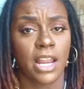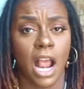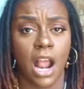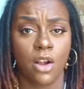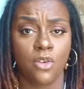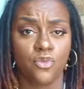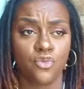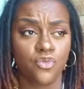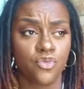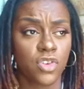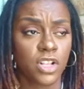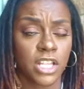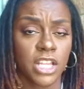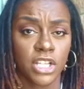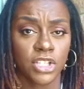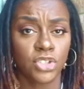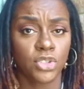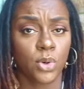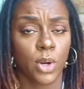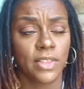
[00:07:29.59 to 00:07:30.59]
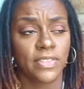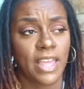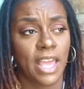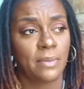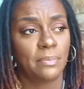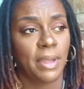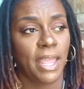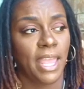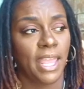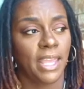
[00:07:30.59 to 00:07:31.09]
I really enjoyed
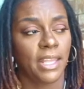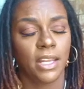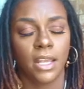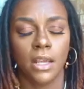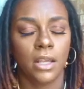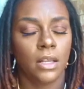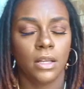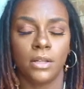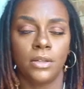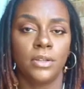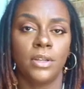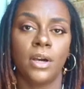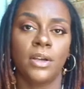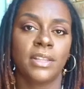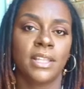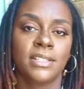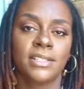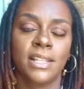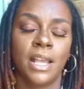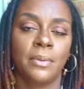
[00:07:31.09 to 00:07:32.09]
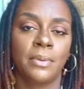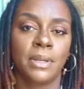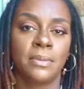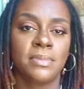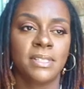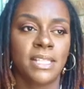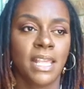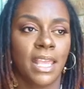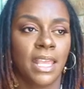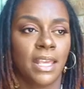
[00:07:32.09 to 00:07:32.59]
that pain. No, that's not what
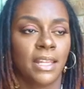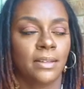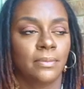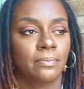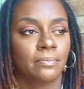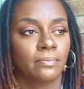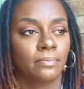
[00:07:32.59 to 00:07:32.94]
I'm saying.